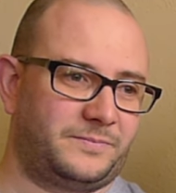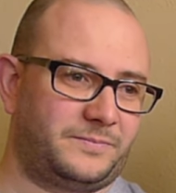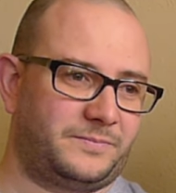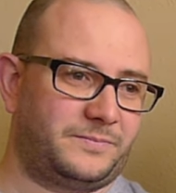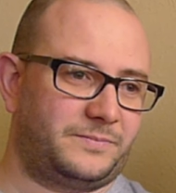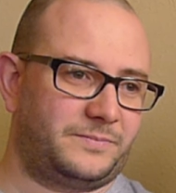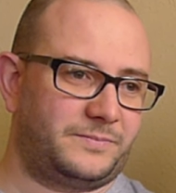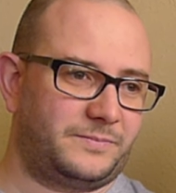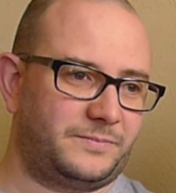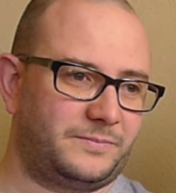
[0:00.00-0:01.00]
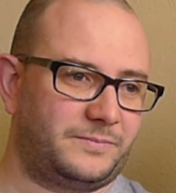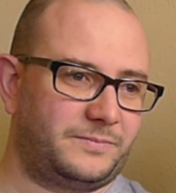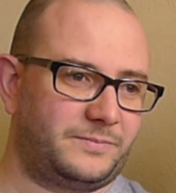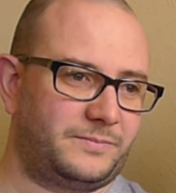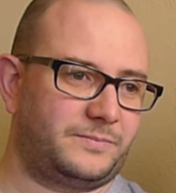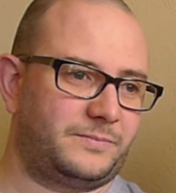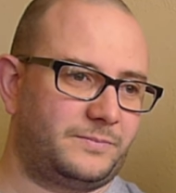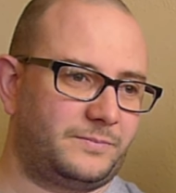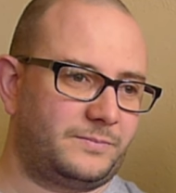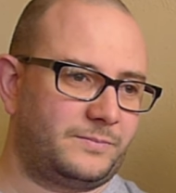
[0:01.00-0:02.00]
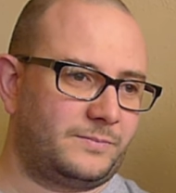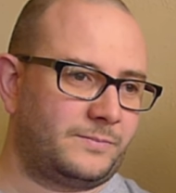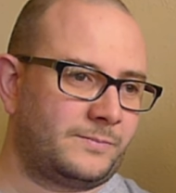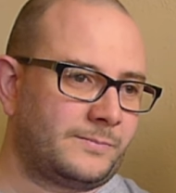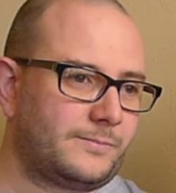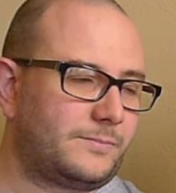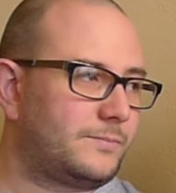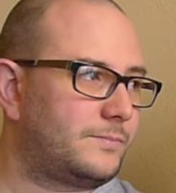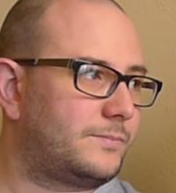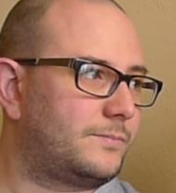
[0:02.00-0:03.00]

The person shown says nothing.